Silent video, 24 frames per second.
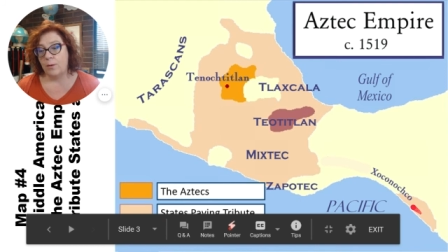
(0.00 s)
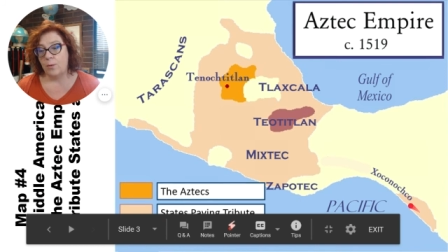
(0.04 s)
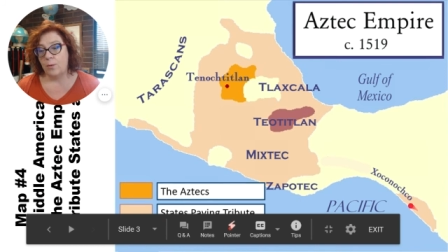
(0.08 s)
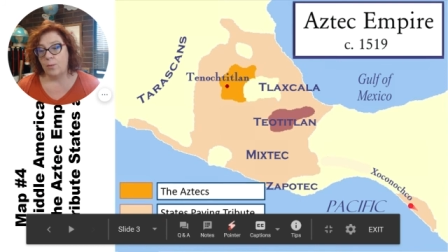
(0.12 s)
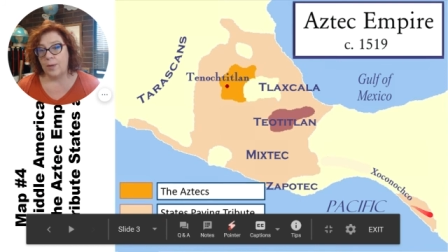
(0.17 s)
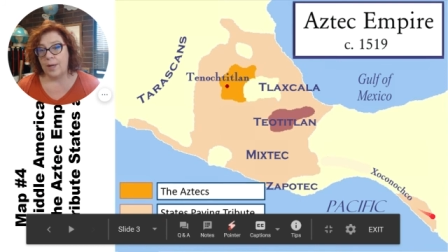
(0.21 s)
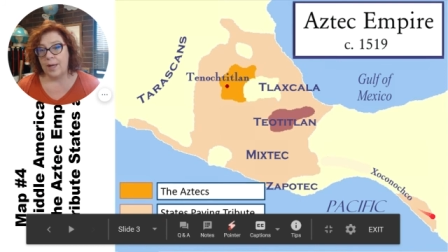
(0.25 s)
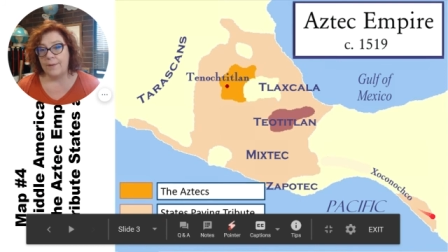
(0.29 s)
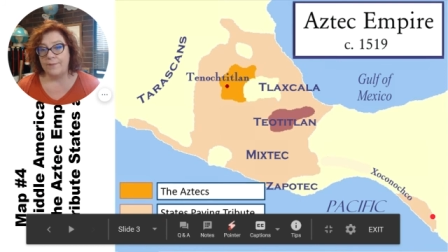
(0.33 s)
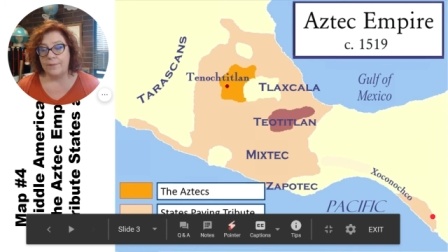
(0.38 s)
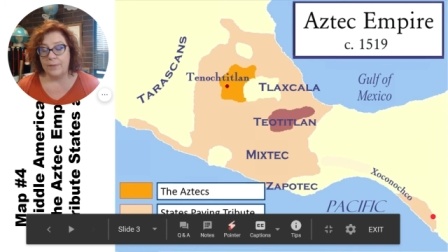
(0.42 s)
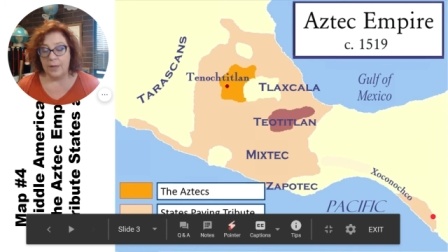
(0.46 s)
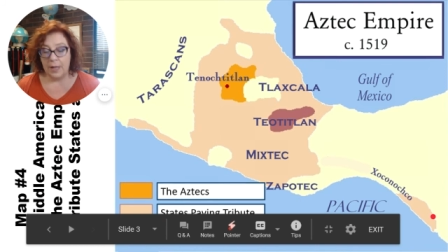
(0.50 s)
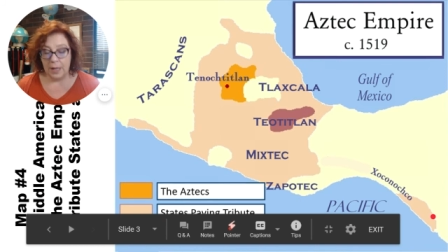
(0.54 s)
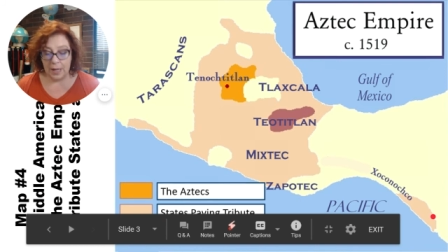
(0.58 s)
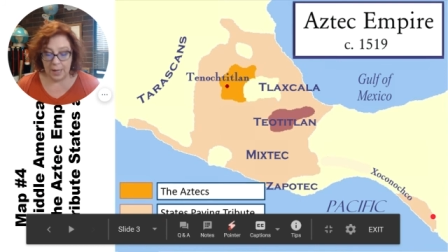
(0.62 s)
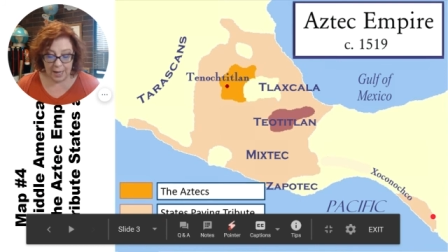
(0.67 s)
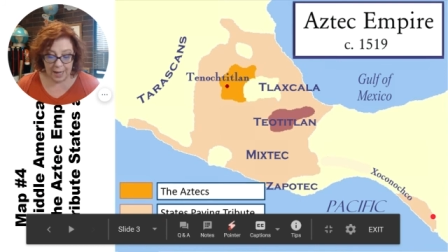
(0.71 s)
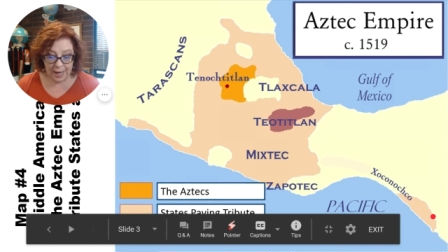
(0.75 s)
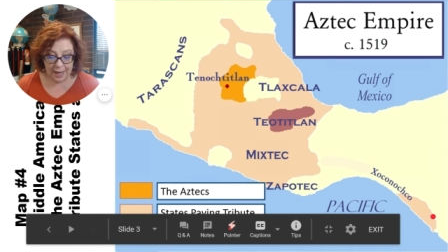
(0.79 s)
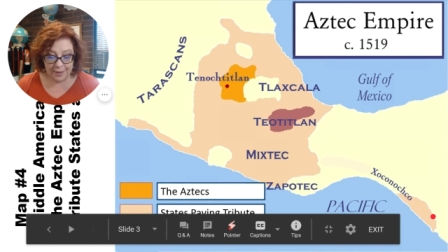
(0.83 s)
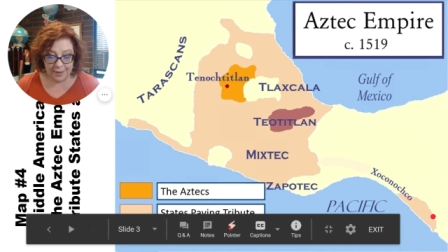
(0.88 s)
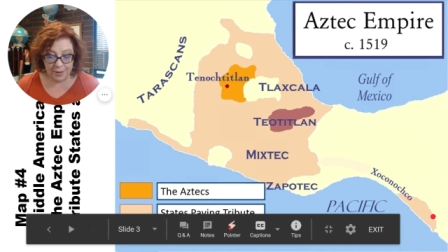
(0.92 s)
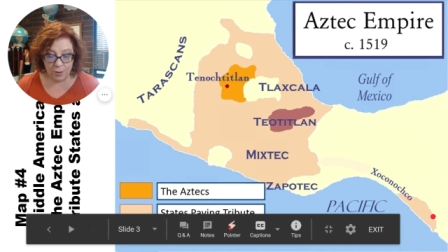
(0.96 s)
Okay.
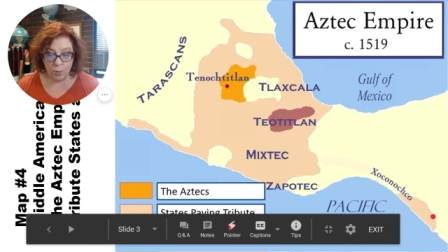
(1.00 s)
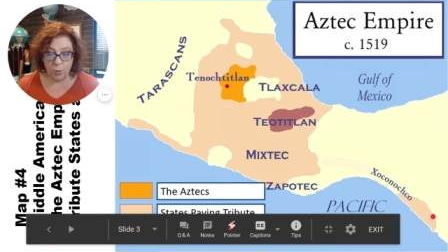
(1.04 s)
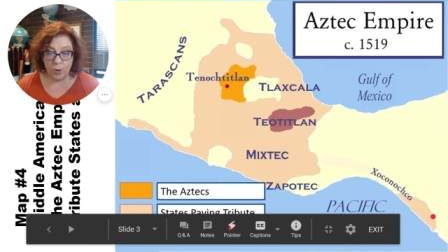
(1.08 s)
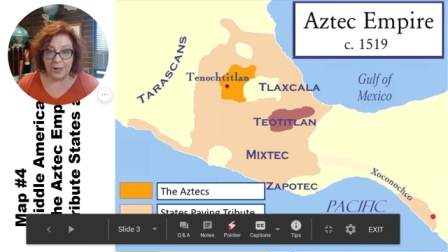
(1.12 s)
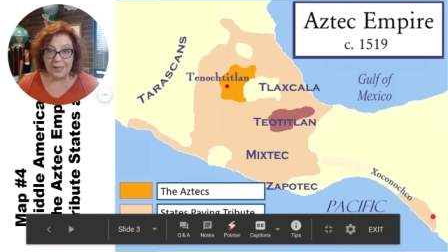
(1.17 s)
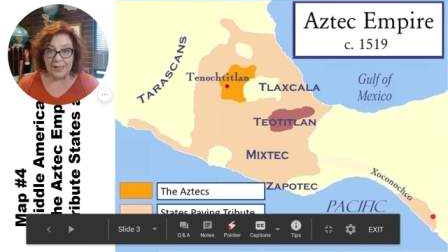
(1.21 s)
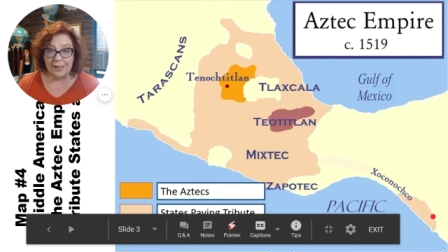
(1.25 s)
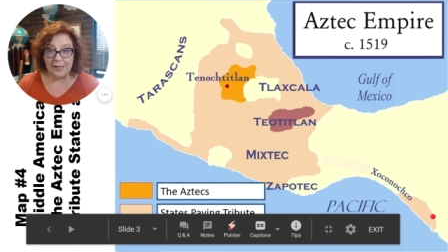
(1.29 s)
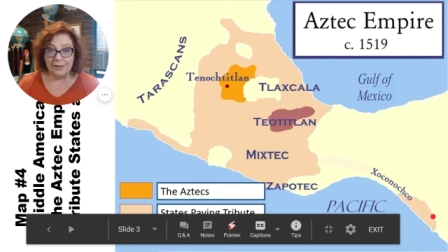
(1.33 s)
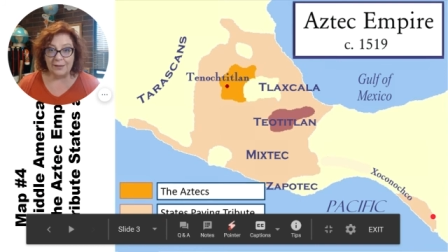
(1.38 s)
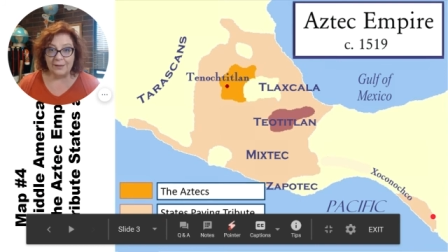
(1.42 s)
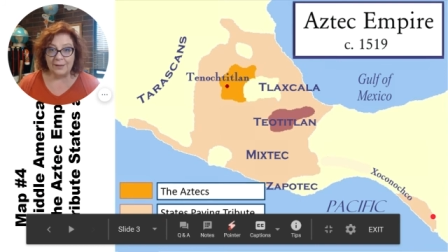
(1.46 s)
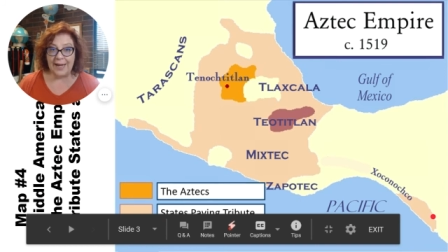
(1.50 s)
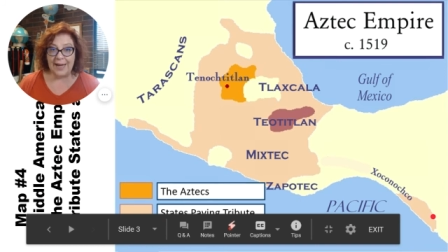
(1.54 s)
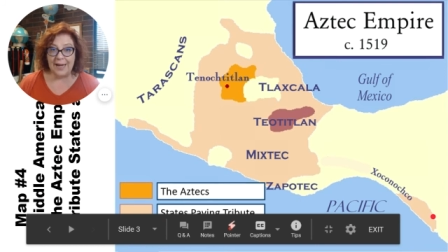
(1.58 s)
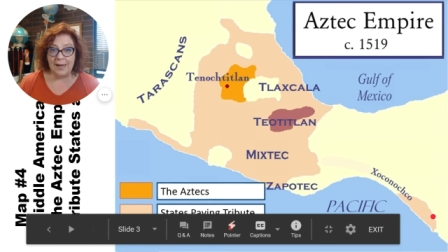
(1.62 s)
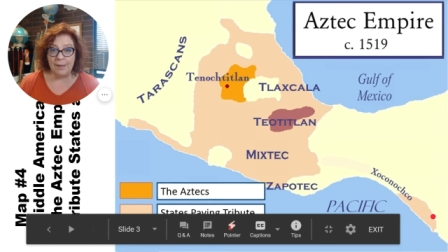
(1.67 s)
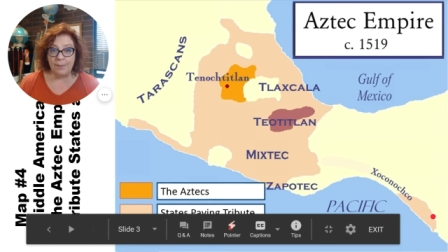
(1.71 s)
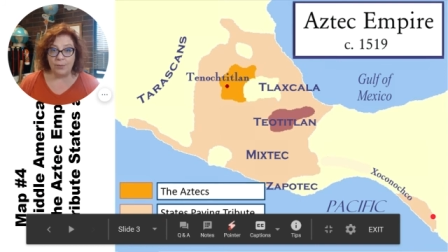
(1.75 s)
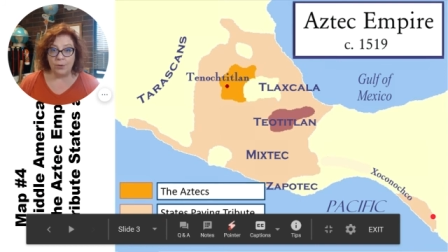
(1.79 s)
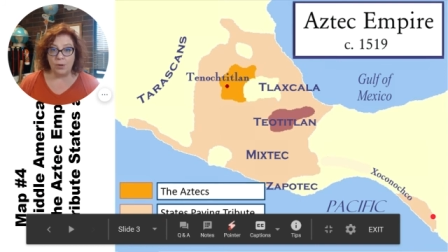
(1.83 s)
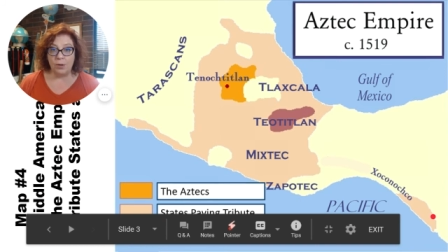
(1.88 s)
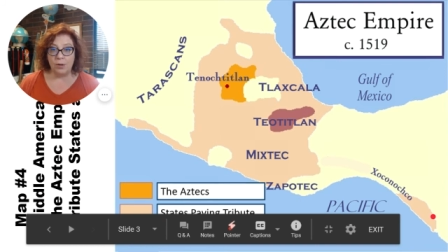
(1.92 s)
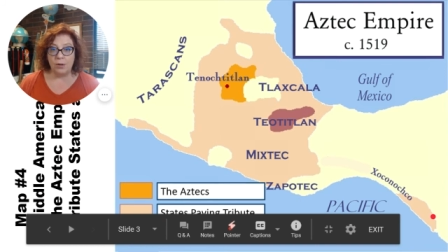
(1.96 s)
And then we're going to
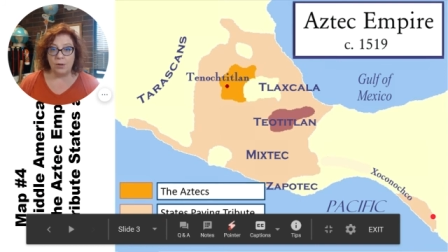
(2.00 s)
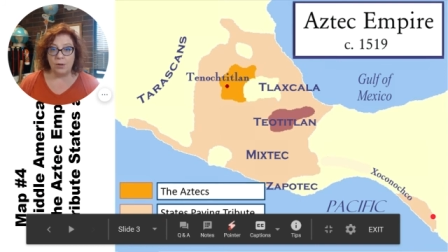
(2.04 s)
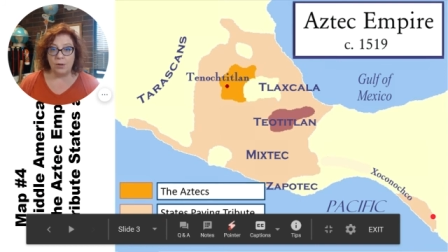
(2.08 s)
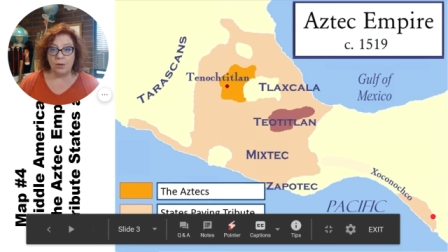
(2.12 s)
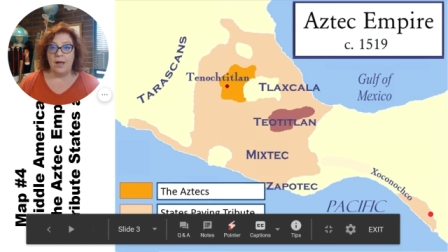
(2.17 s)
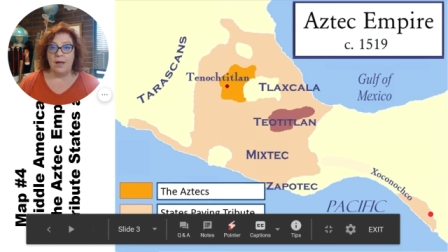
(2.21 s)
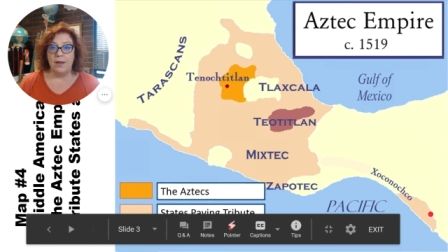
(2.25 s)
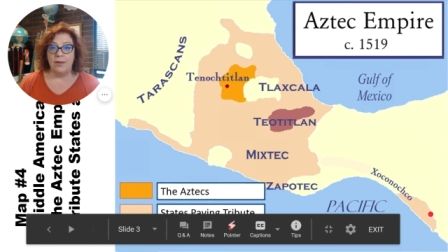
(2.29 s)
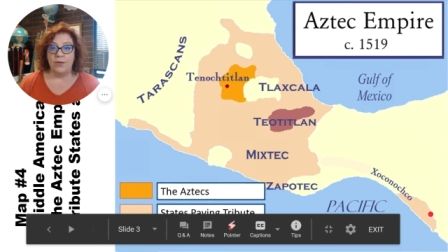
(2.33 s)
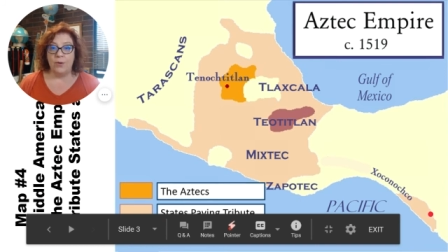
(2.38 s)
label